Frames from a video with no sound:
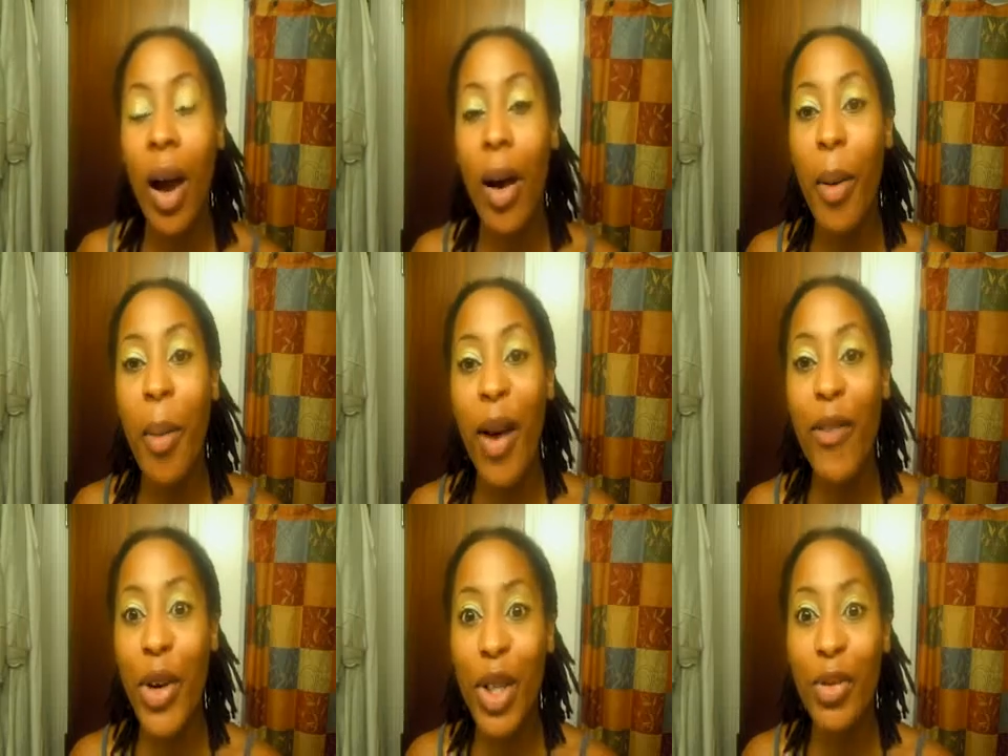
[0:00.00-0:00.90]
My
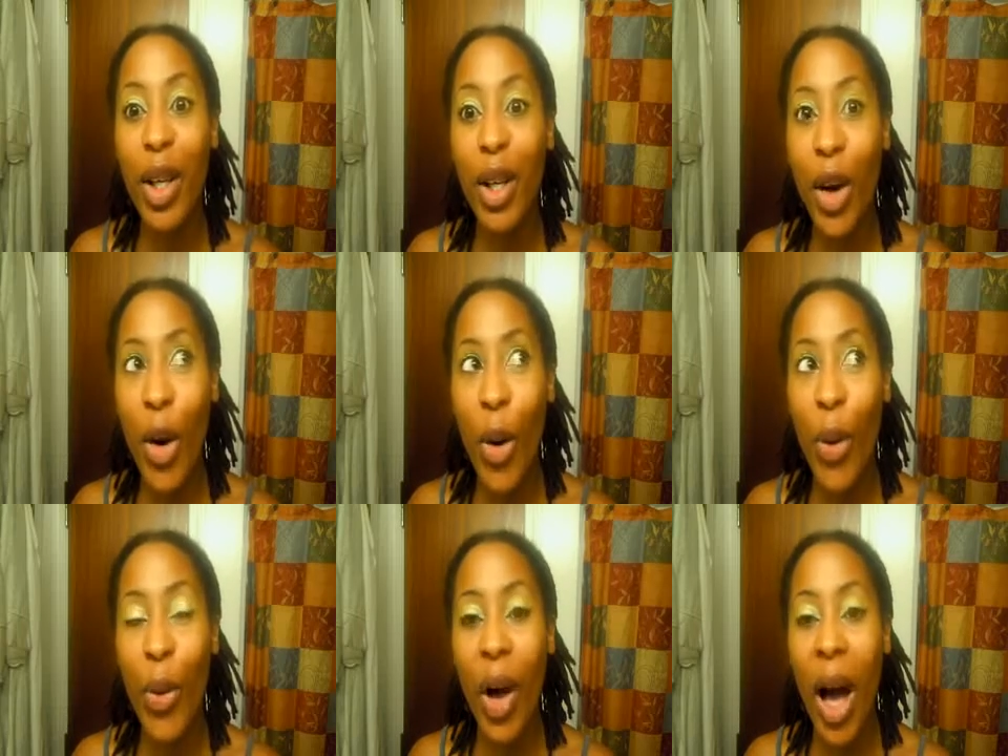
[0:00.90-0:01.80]
first
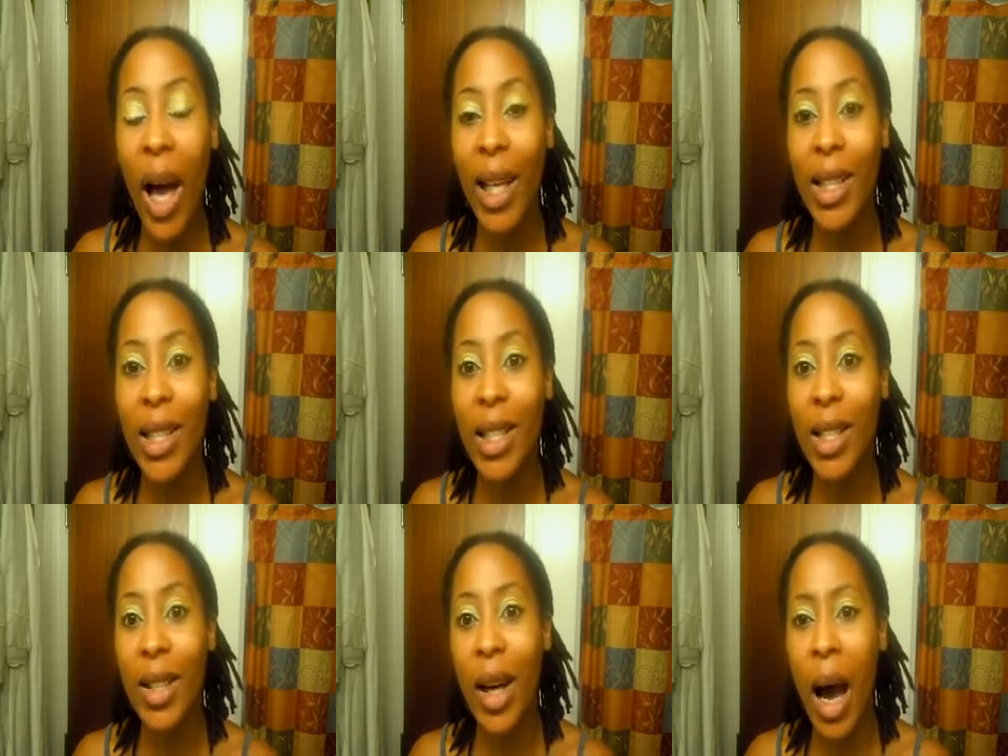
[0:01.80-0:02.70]
video, I did
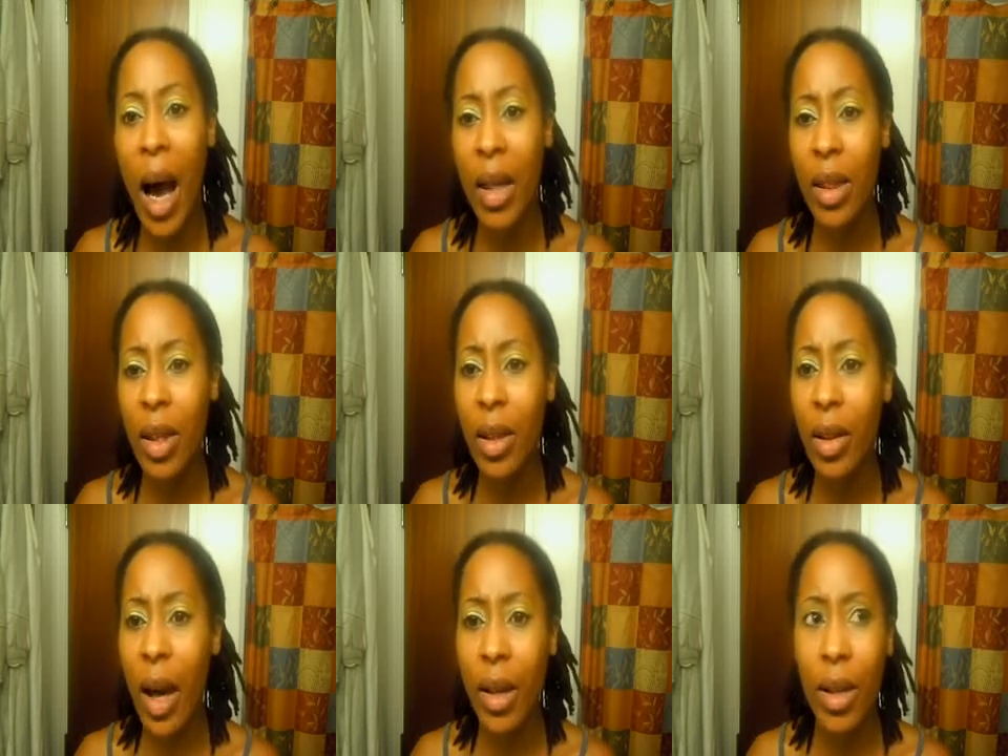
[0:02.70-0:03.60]

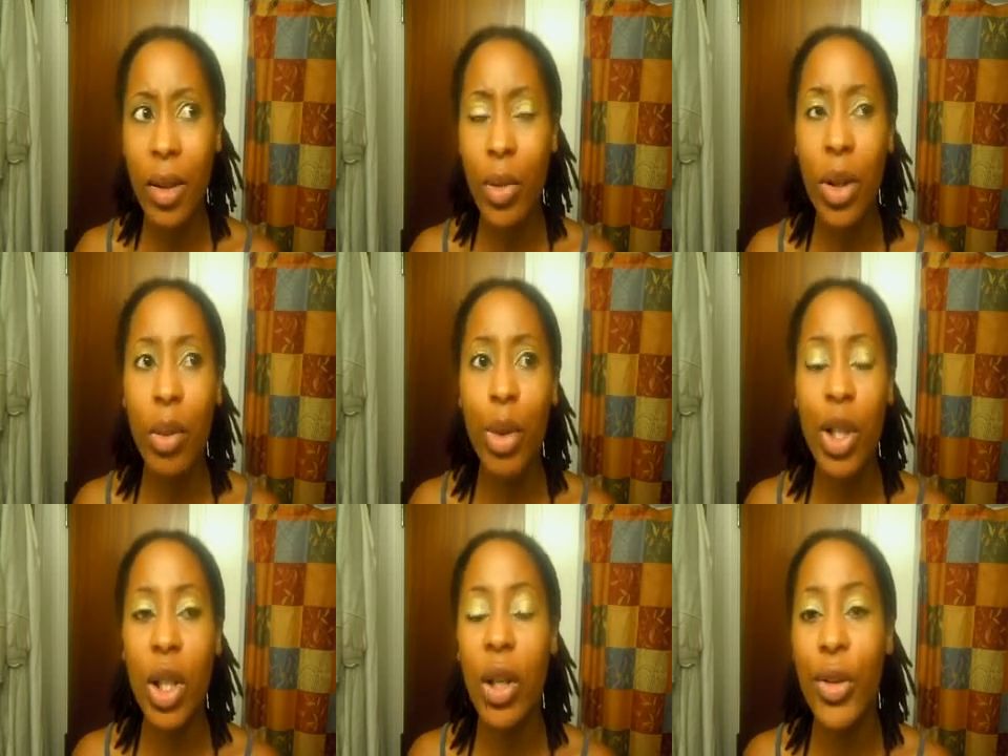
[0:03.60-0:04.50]
it with a
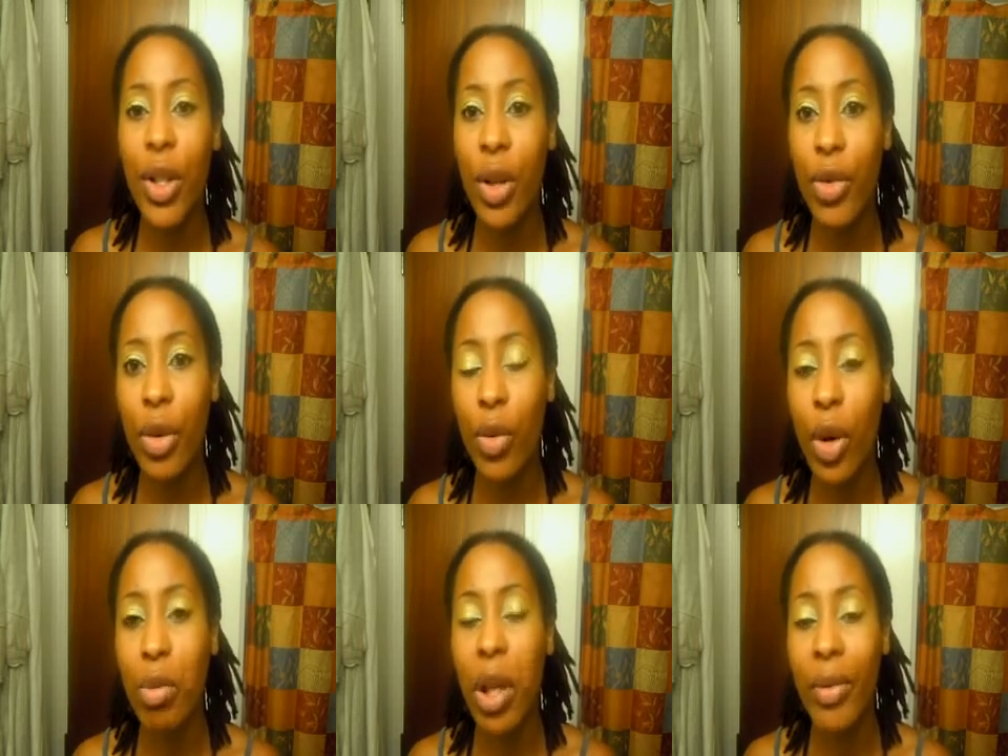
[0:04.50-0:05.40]
bunch of other stuff in
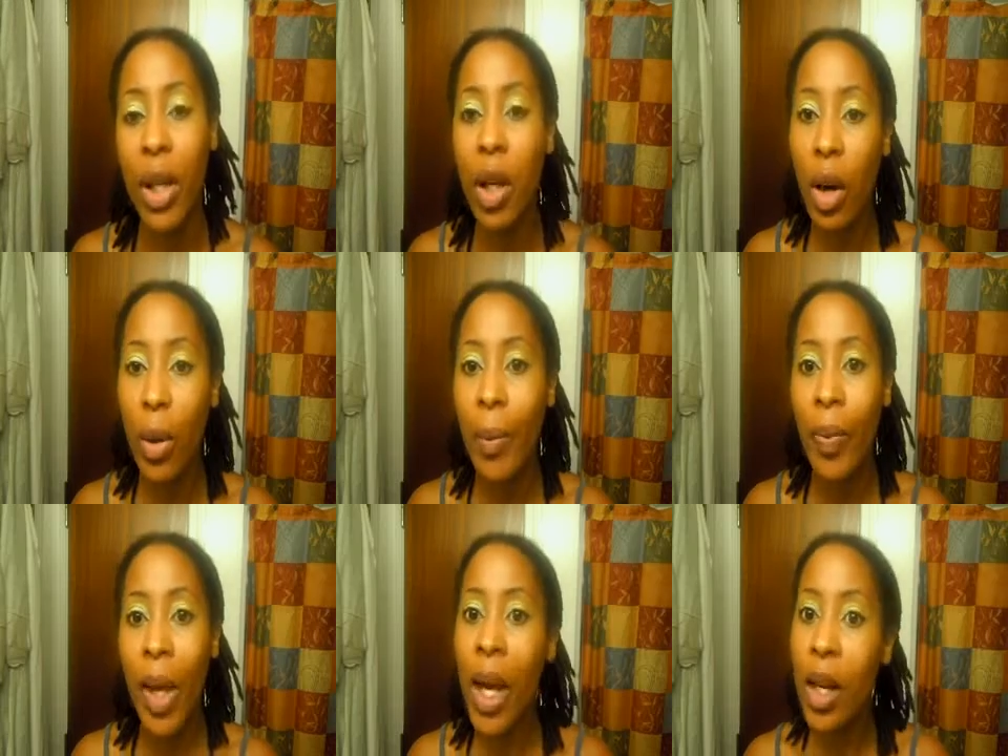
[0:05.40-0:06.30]
one big video,
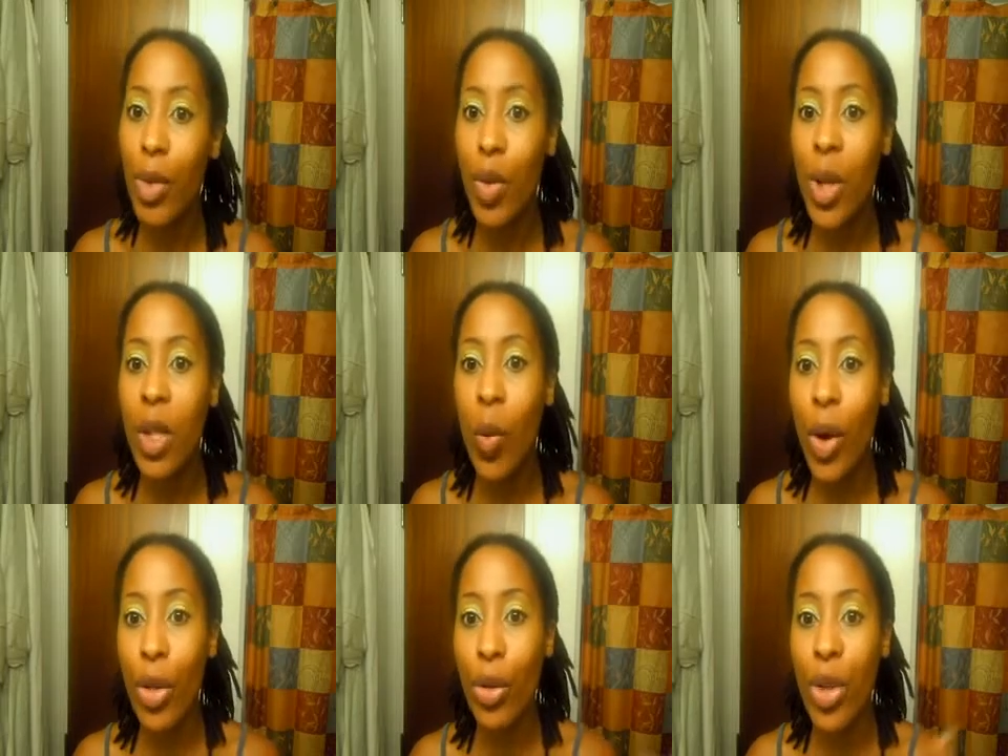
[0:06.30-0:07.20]
and it was weeks
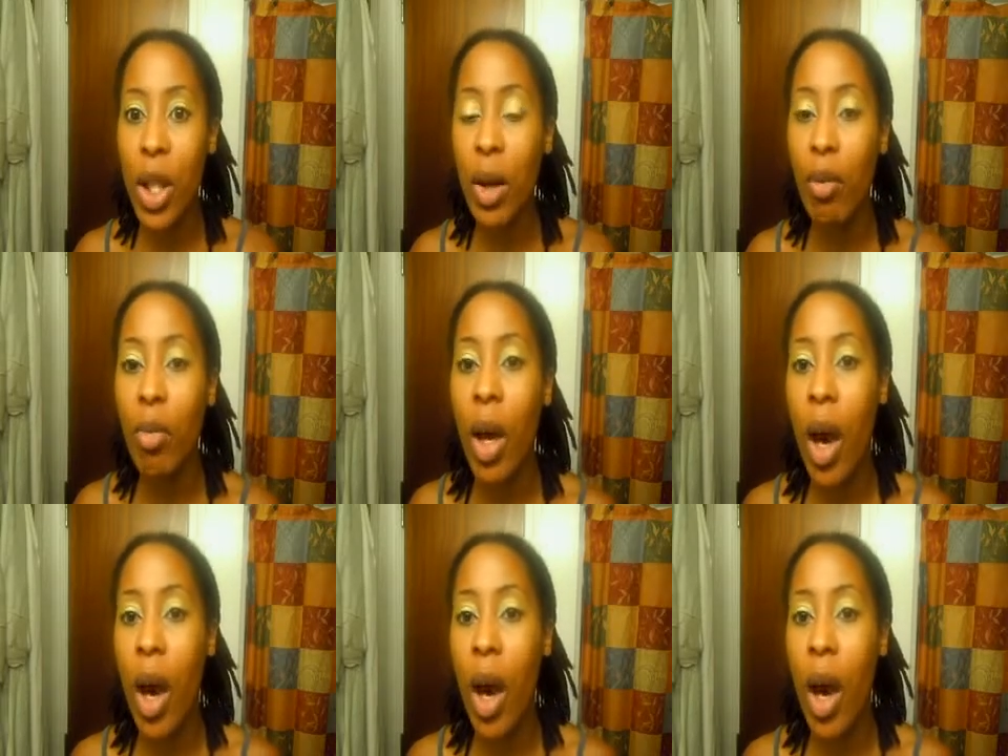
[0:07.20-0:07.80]
1 through 10.